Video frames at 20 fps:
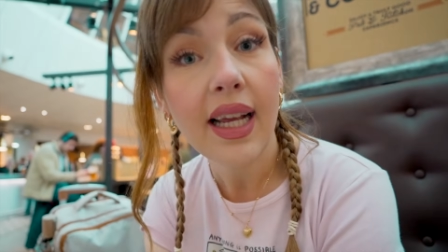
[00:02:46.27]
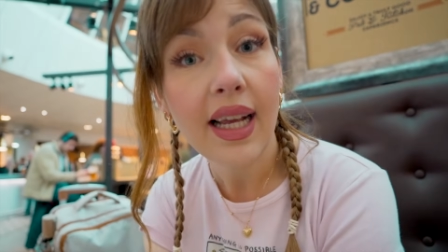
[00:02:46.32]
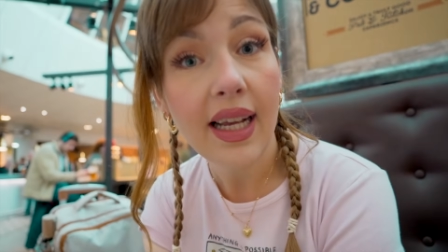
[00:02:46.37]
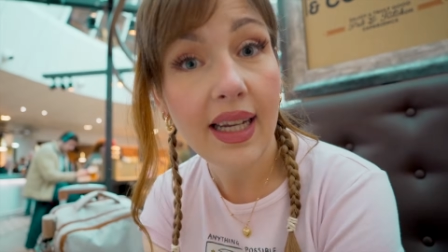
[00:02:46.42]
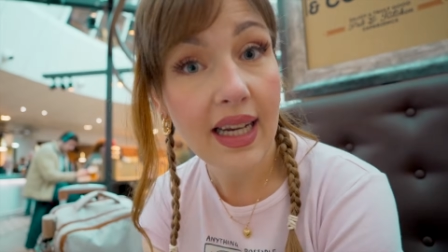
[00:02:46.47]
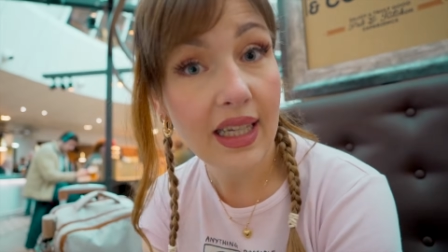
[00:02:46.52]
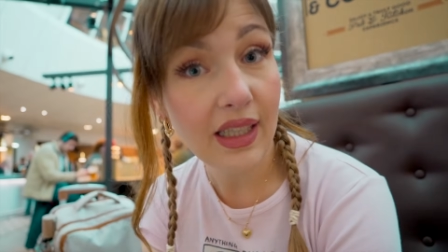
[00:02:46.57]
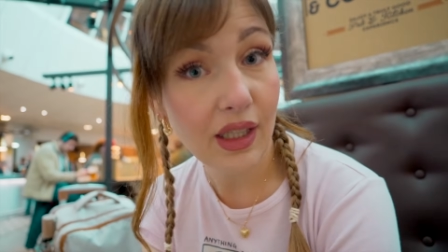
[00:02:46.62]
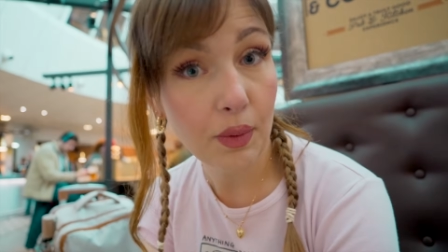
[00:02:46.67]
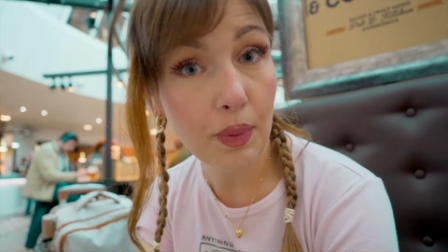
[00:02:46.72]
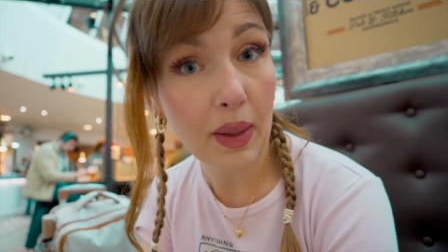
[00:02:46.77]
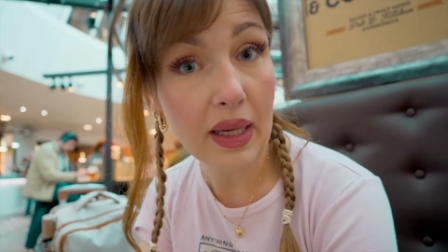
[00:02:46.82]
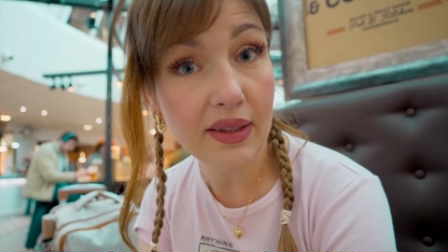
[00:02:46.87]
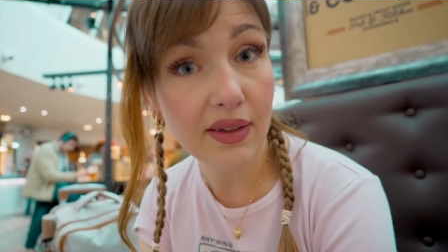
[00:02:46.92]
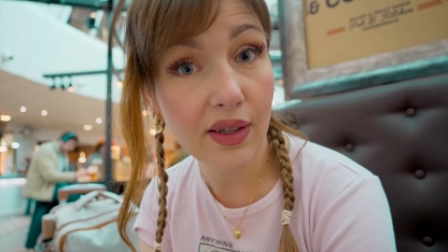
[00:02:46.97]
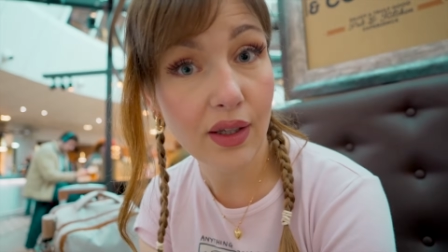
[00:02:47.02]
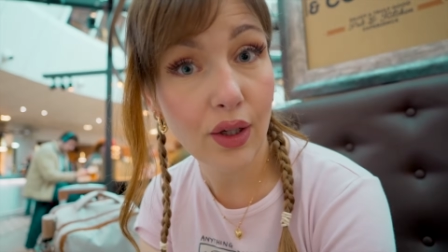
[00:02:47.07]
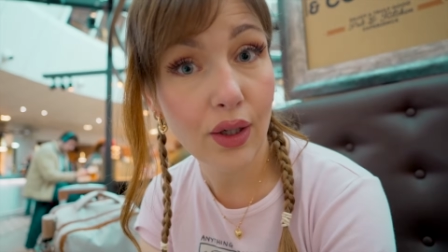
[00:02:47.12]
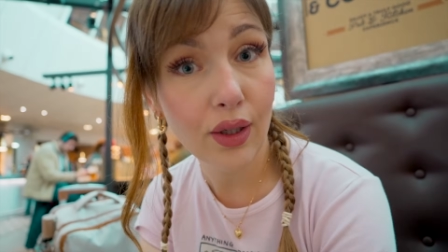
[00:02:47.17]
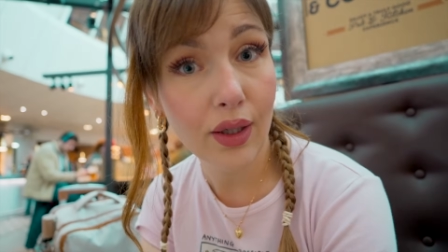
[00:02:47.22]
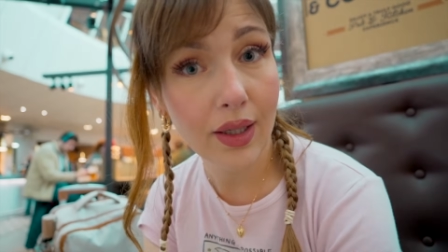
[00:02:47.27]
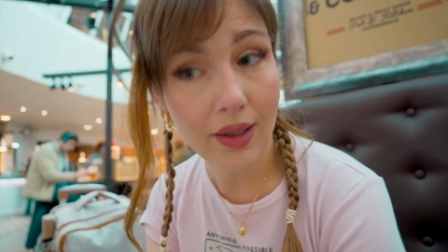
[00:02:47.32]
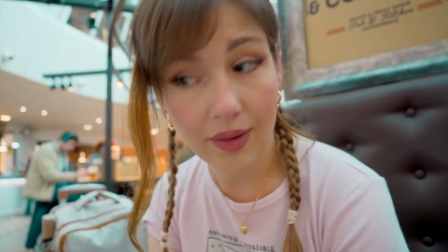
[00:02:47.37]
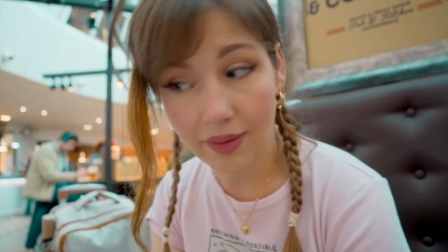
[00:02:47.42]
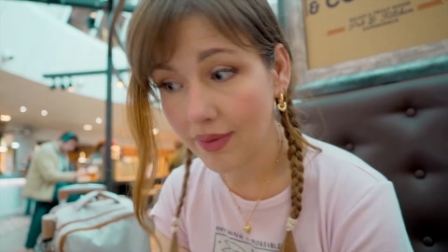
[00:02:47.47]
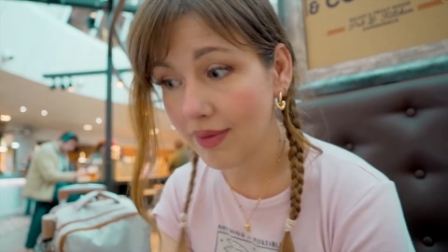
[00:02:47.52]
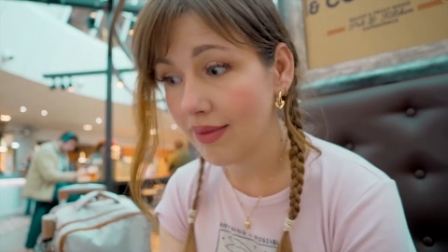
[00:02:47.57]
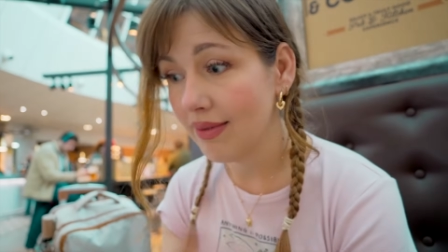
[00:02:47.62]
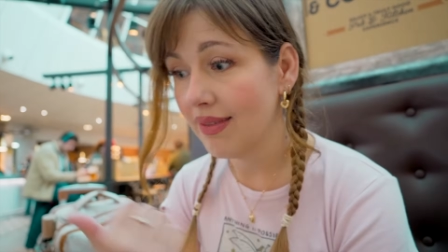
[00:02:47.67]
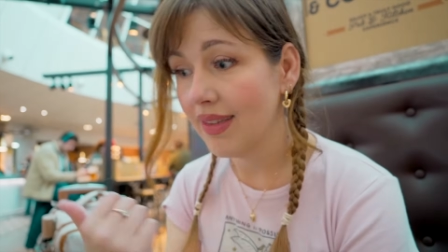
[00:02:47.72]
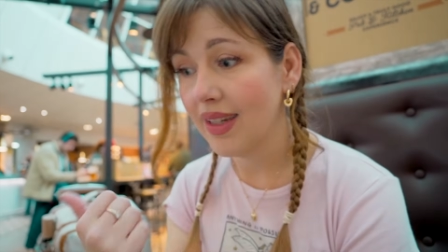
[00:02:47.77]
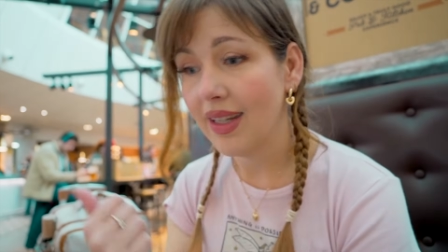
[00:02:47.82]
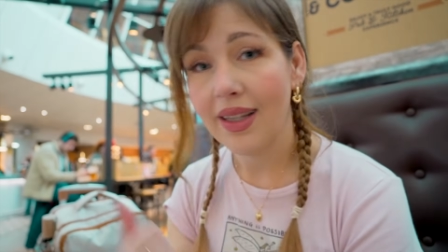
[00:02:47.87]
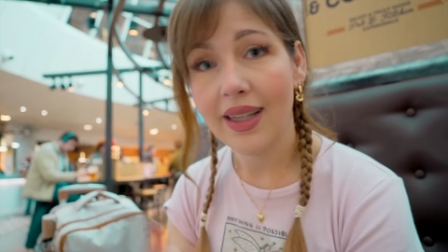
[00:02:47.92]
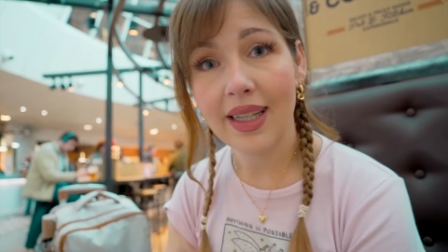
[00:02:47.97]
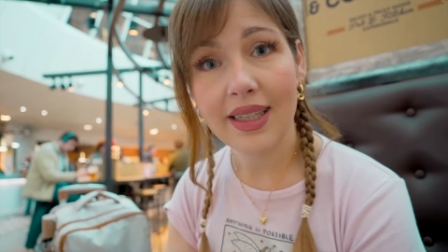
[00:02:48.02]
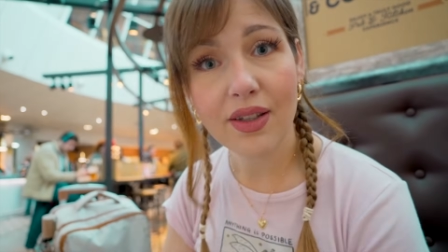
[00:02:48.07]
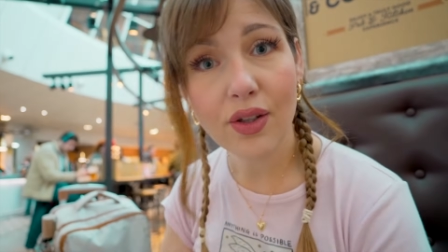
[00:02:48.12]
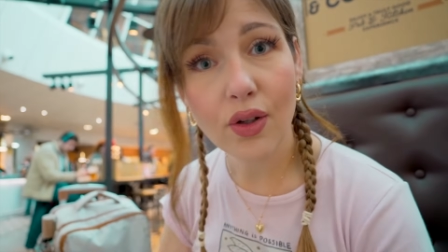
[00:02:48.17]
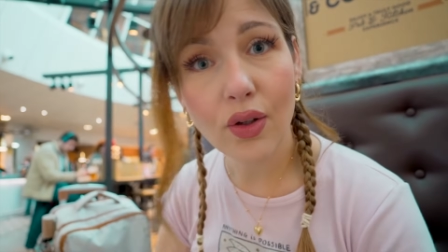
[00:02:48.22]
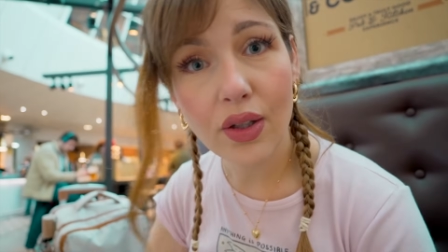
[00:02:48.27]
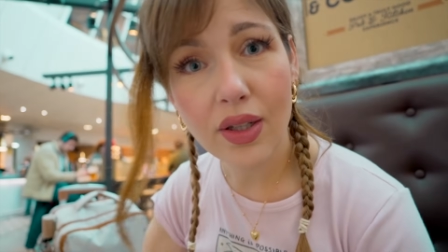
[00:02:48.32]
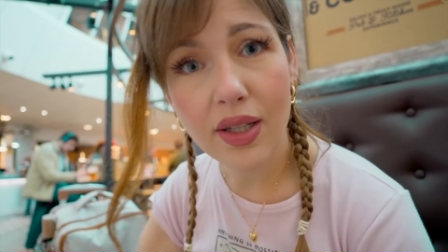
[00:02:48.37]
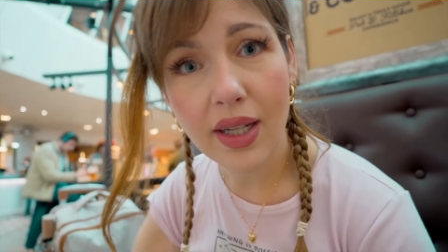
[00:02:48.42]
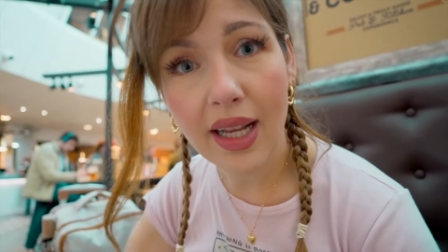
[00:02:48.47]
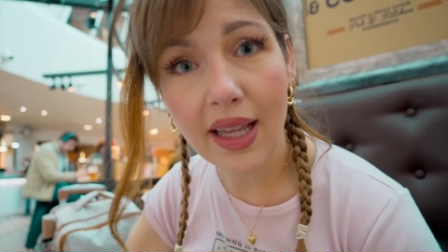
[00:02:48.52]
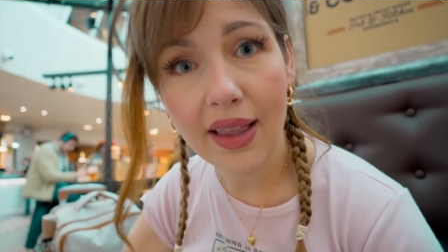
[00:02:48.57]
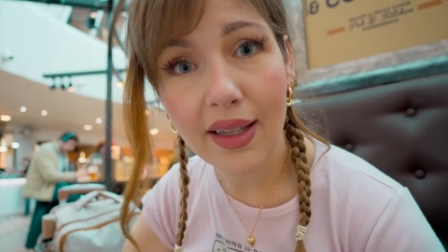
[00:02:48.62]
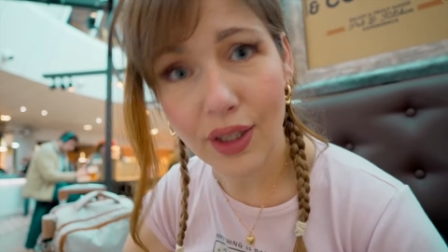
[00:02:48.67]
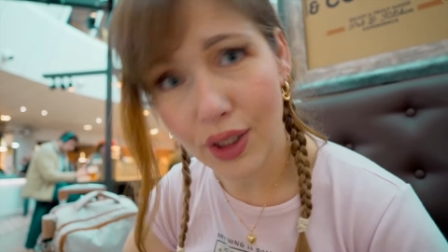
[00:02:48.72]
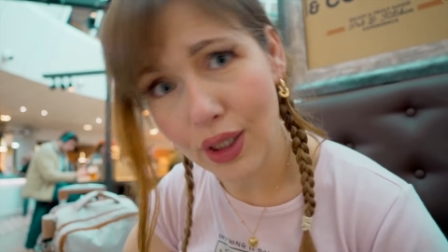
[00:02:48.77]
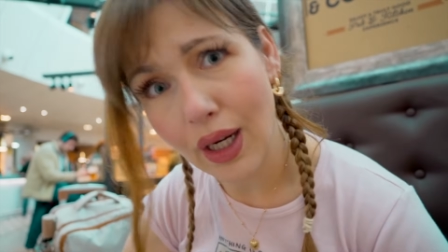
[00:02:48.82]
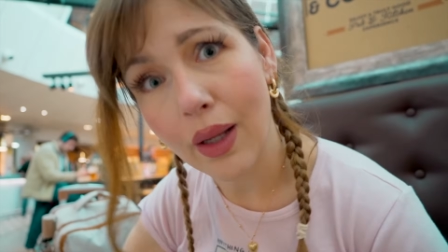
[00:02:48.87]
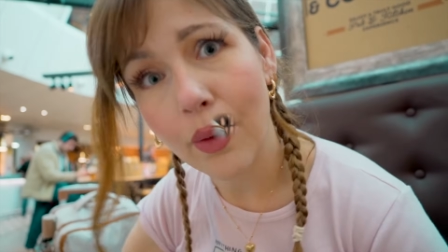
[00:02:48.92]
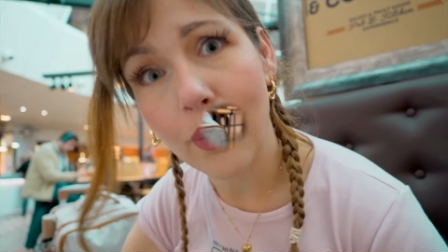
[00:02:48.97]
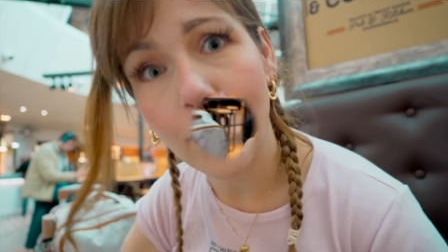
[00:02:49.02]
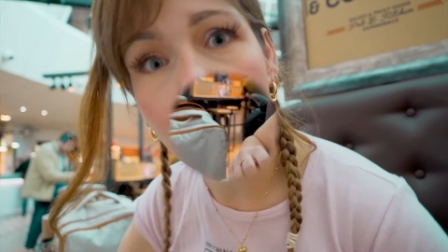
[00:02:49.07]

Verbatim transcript: and head to Barcelona. Let's go together, shall